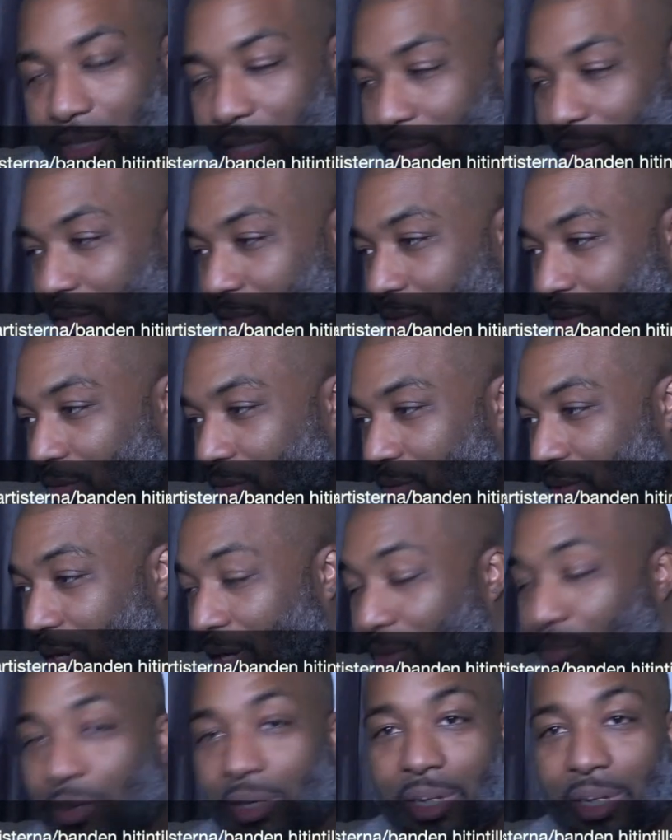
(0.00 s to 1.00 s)
Zetterlund.
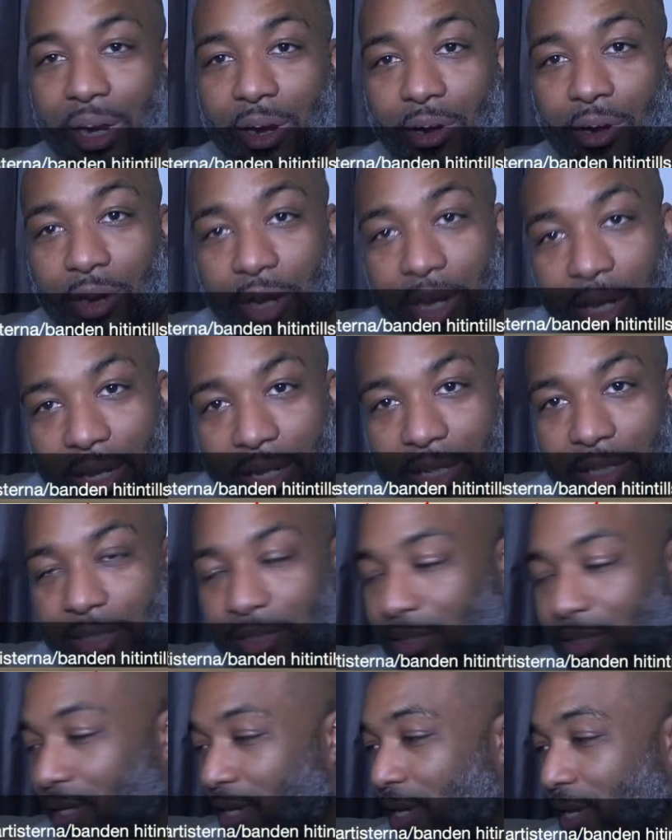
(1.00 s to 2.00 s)
I really like
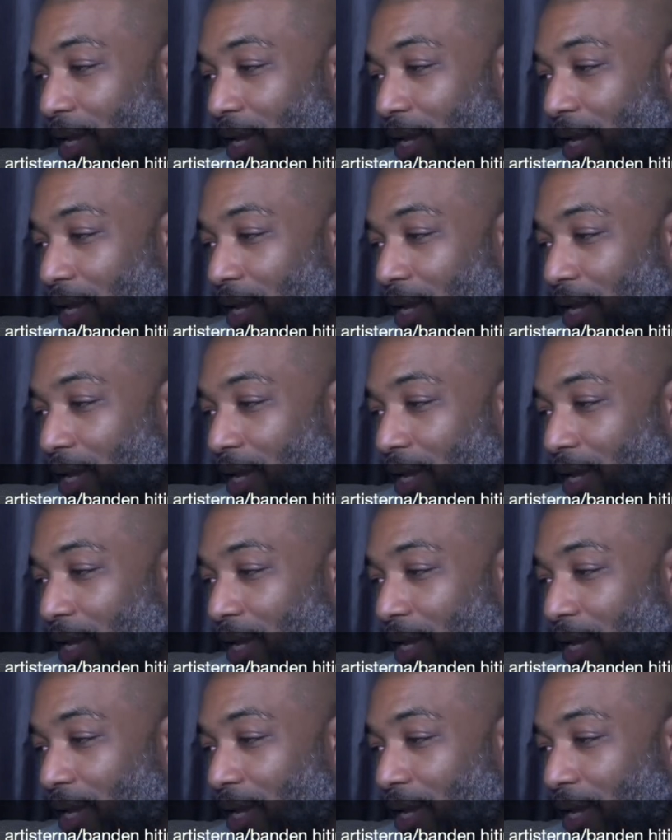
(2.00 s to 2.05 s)
Cornelis.